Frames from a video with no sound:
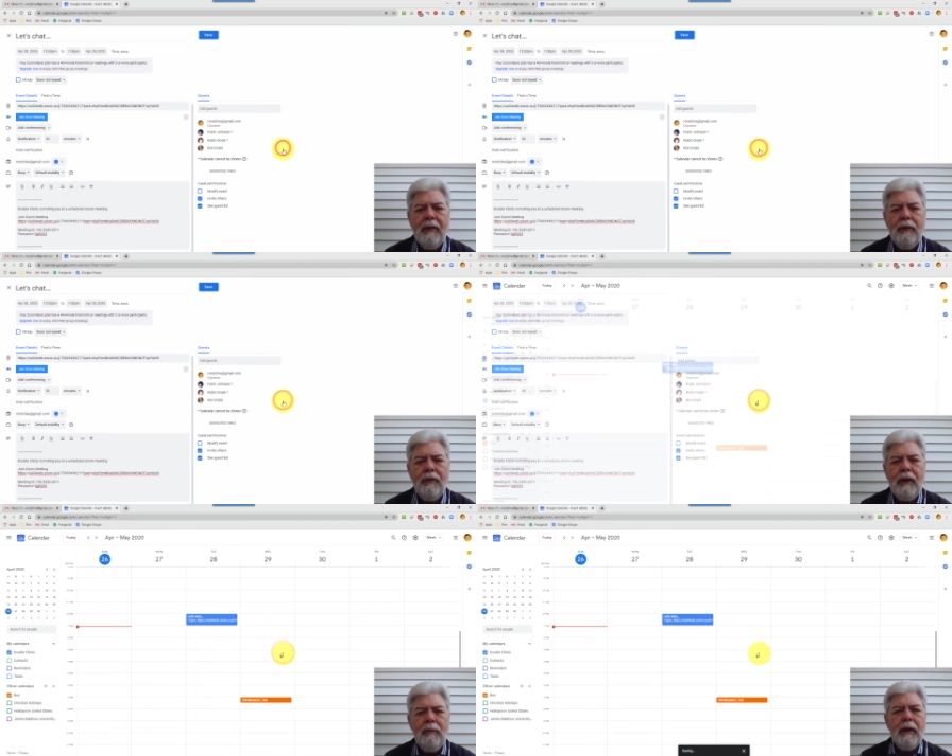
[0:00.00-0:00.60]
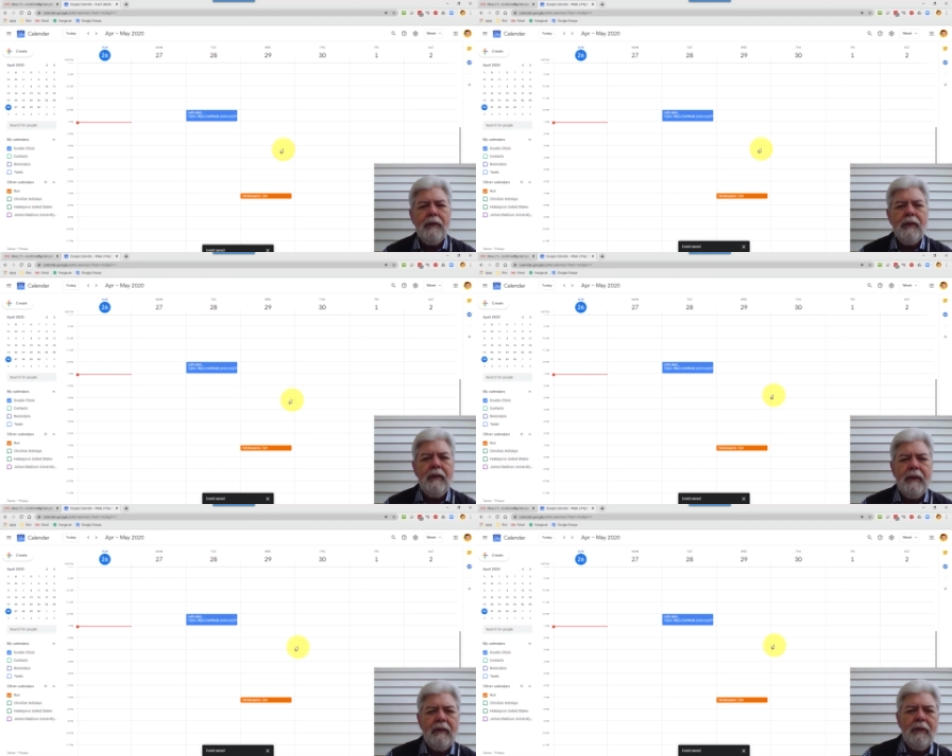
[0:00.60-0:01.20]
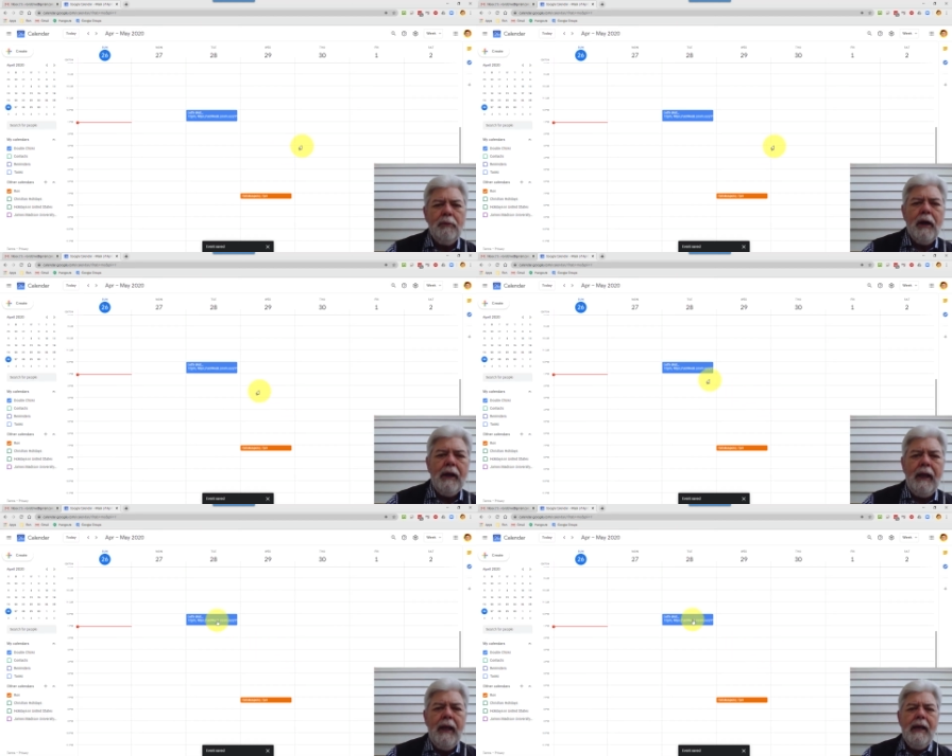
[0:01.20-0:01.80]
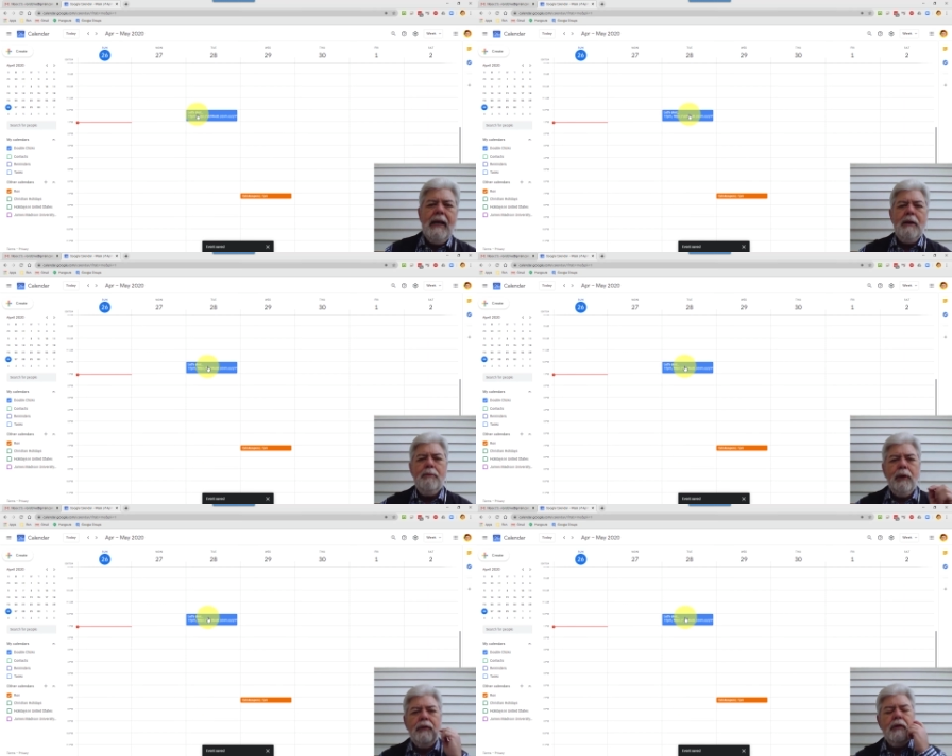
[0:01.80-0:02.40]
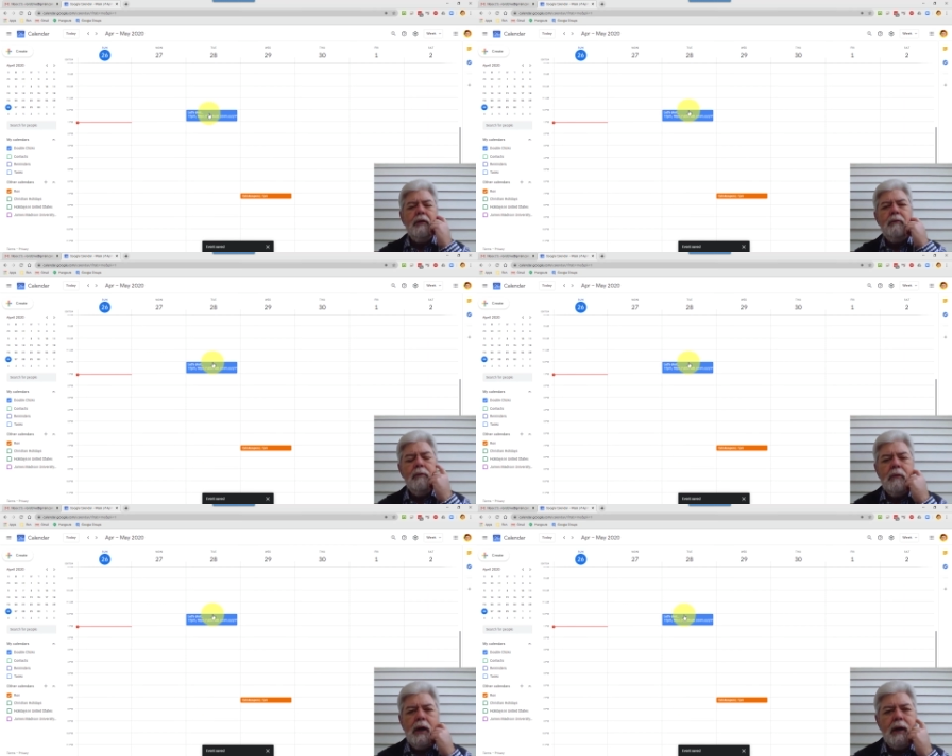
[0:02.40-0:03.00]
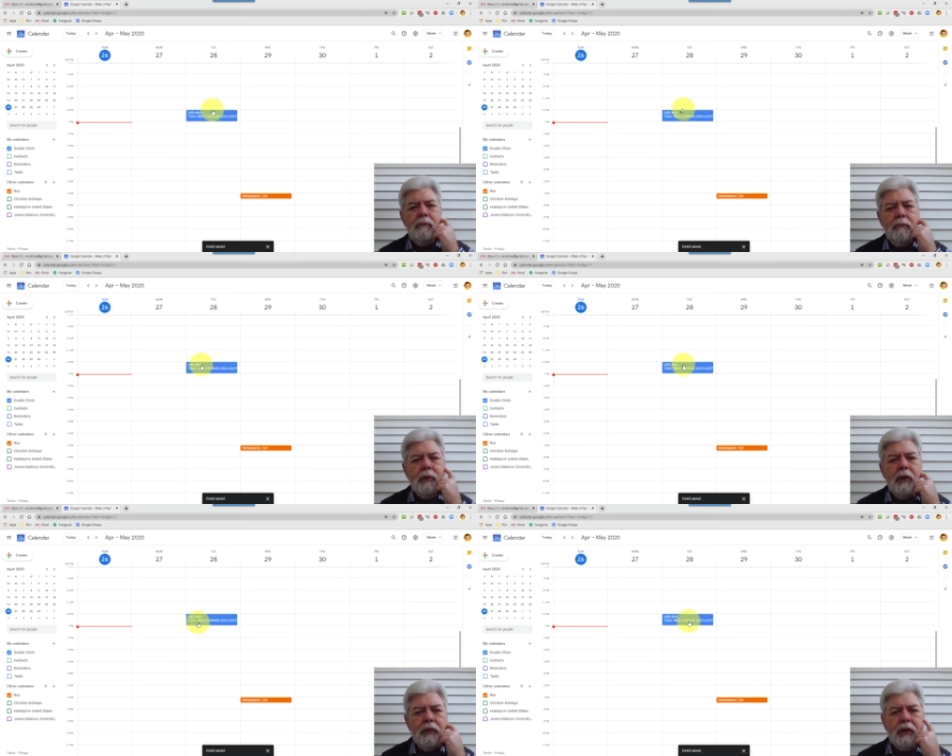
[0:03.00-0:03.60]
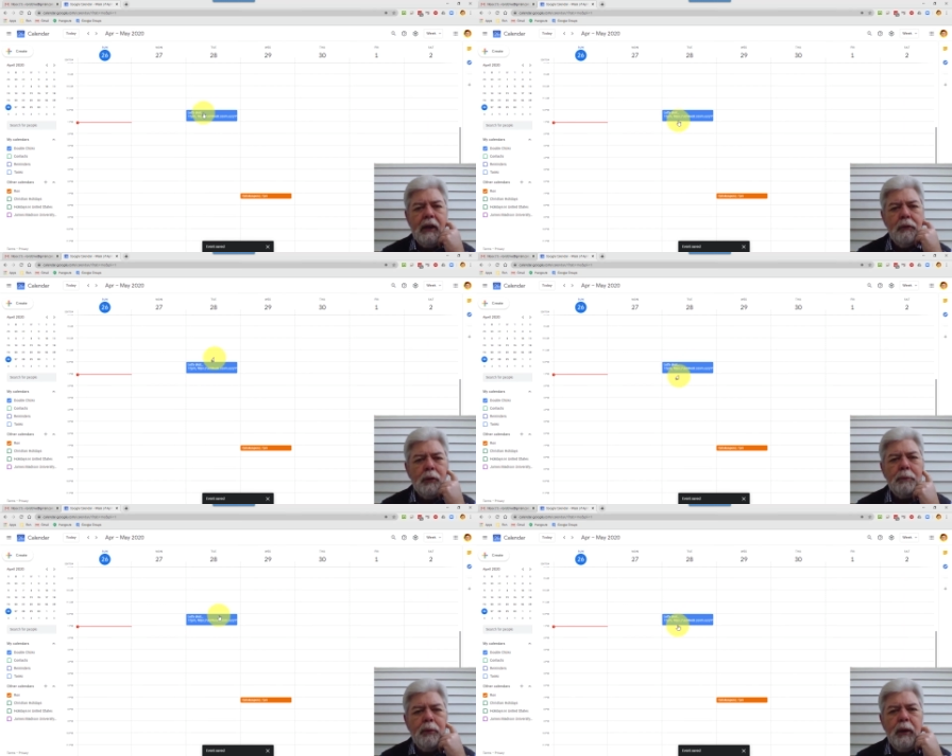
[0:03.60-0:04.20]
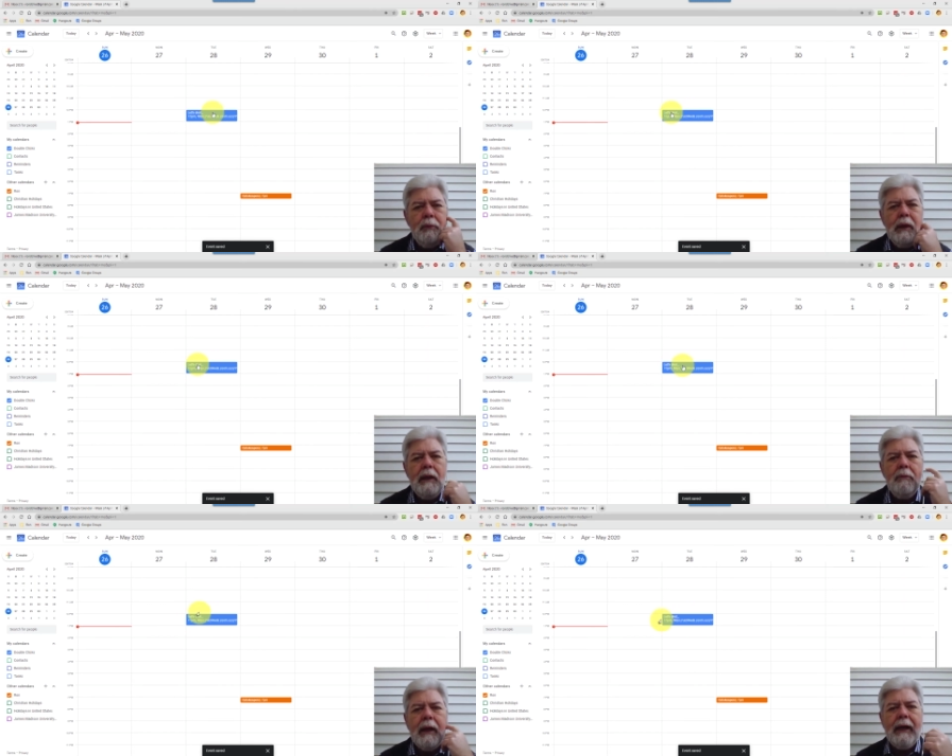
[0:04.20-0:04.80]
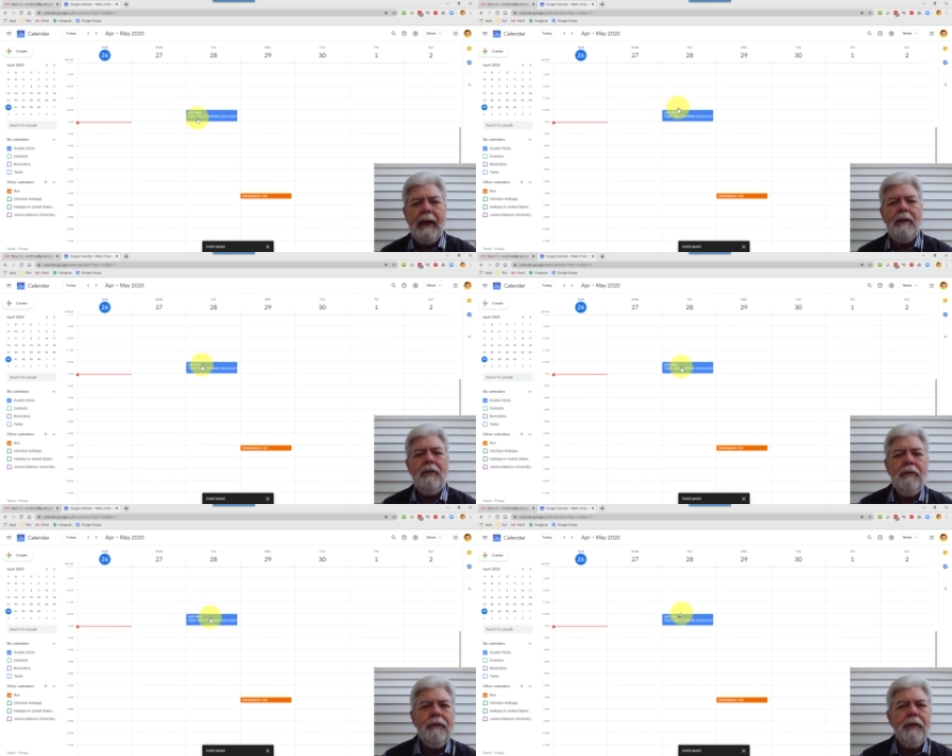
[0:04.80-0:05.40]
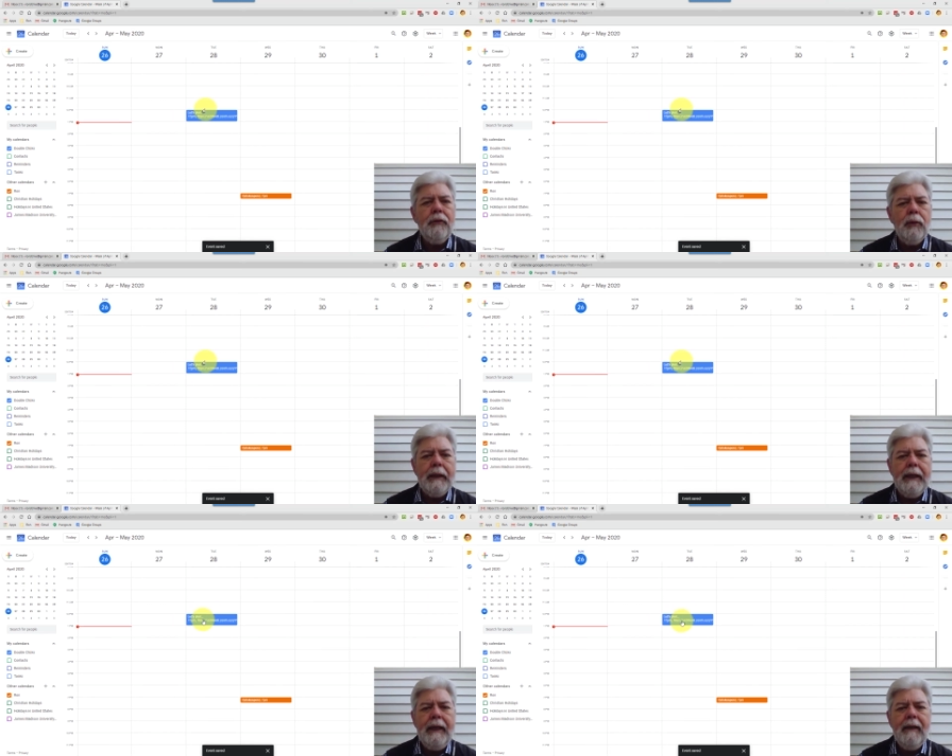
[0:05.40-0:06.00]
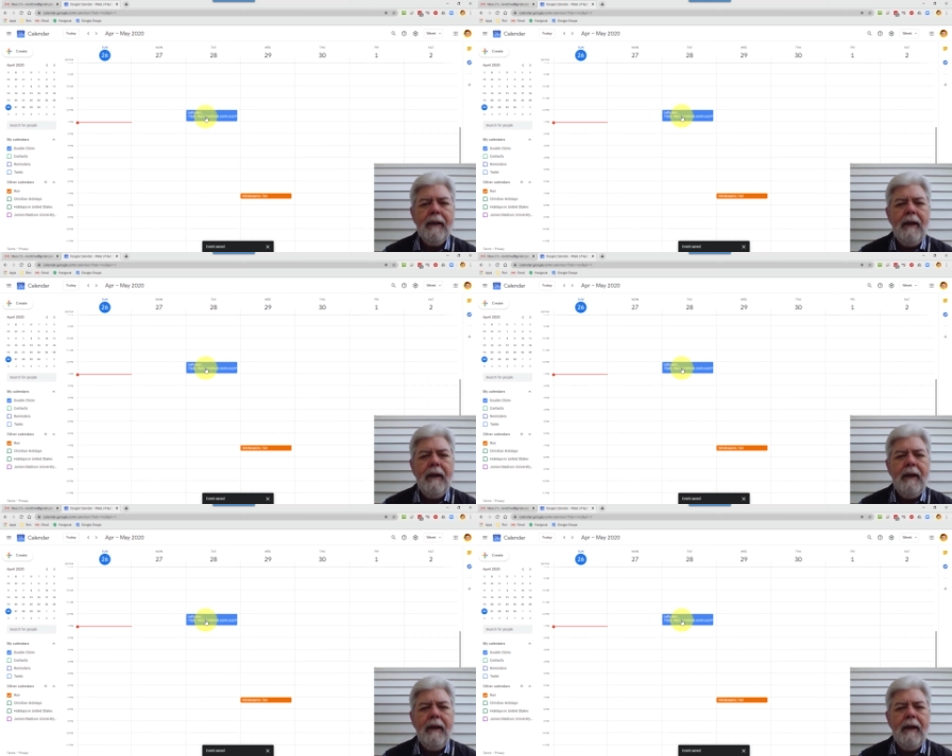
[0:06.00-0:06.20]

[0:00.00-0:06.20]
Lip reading: those emails out to everybody. It puts a scheduled appointment in my calendar for the 28th.